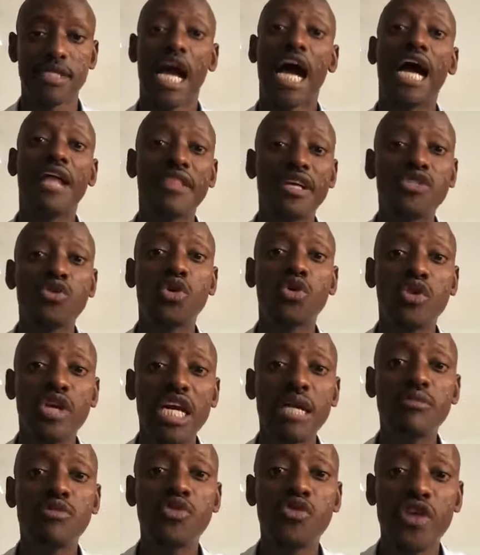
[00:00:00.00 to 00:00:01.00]
And that's when we
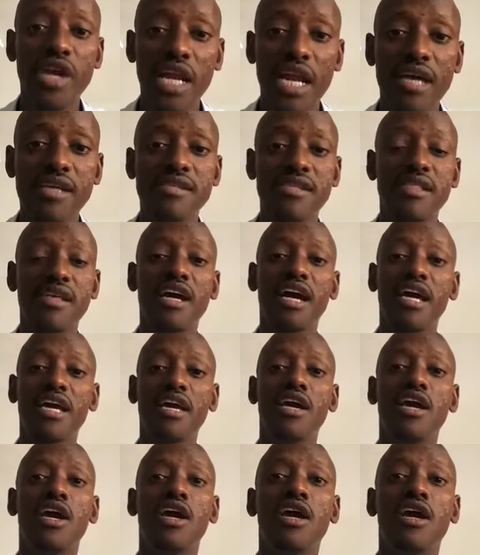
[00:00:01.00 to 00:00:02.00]
came to realize that the guy
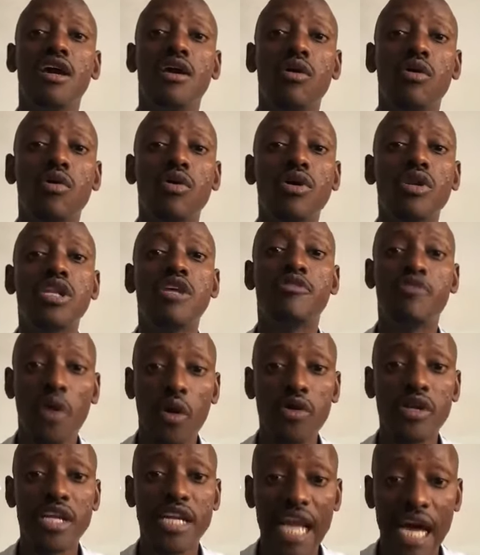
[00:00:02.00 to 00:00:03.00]

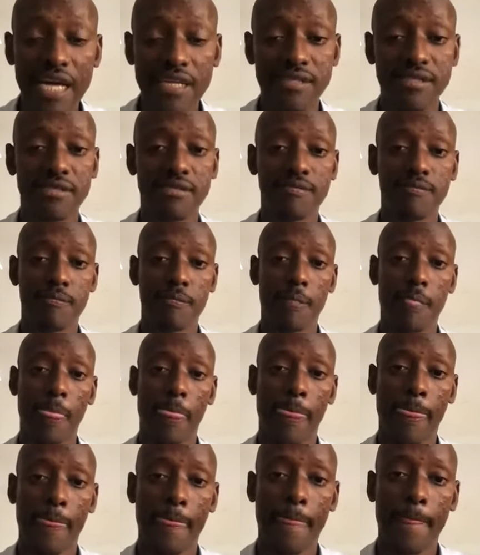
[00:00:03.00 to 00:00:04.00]
defrauded us.
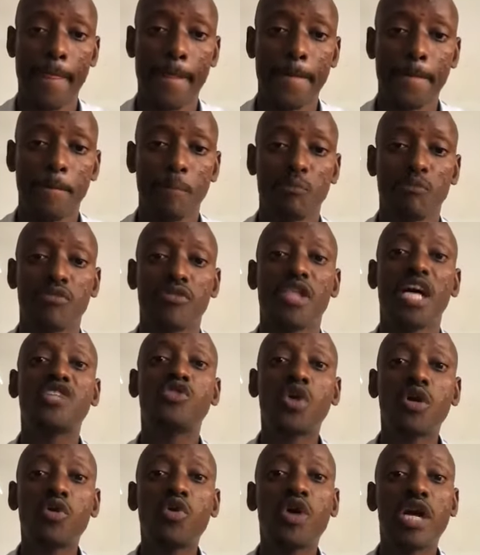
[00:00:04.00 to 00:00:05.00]

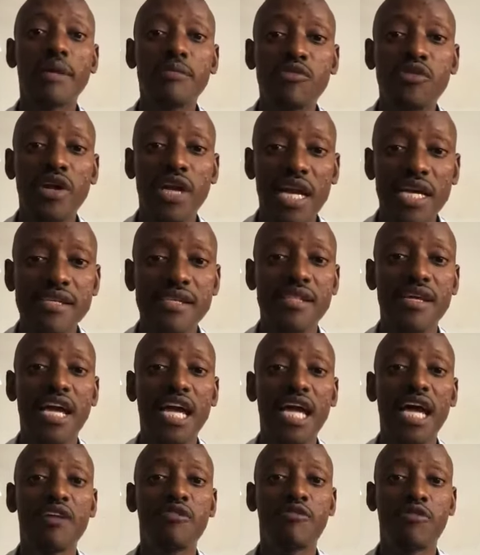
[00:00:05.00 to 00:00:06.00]
That's when we came to realize that the guy
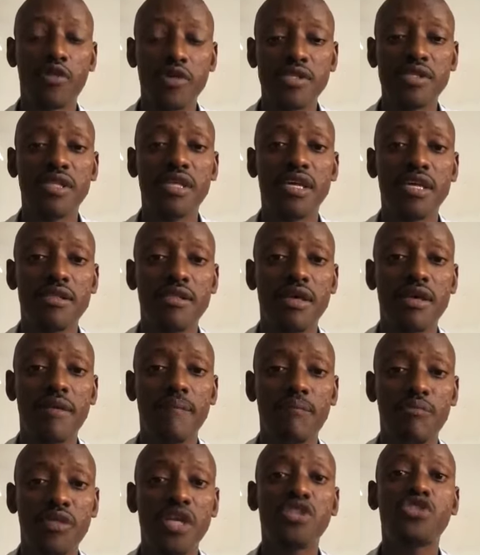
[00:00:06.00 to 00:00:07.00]
had forged the
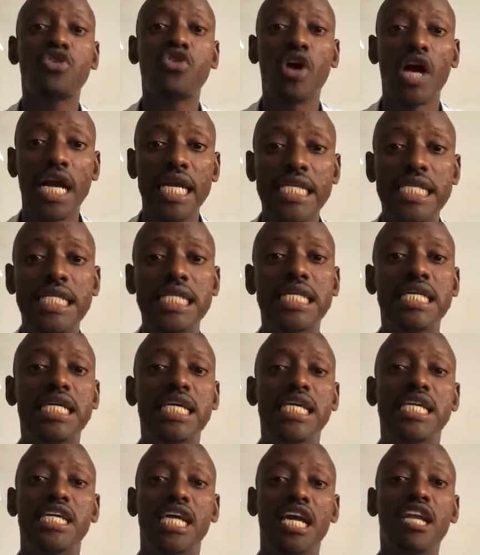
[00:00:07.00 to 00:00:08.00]
national ID.
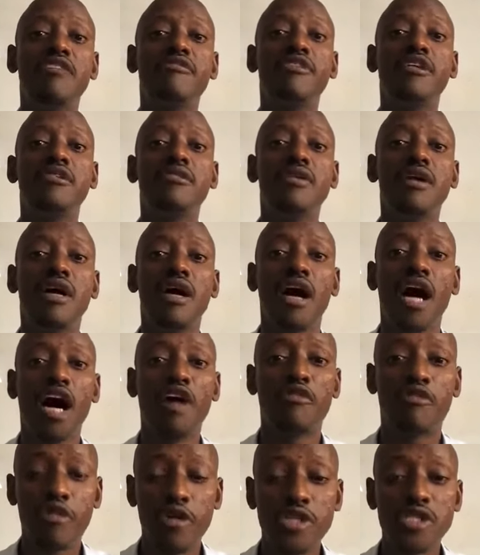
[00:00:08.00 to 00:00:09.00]
He had even
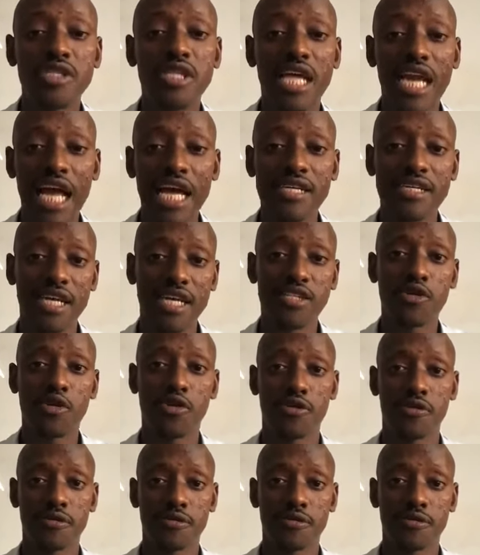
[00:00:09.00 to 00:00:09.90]
forged the land title.